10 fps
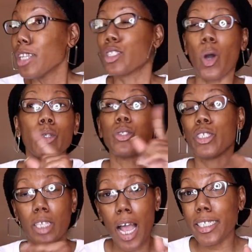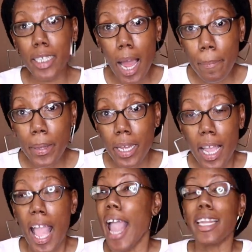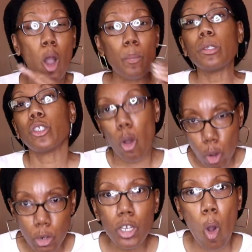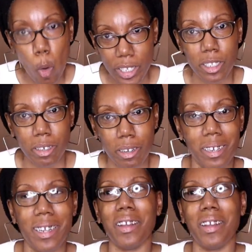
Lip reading: So you just hush it up. And I hope you choke on the oyster.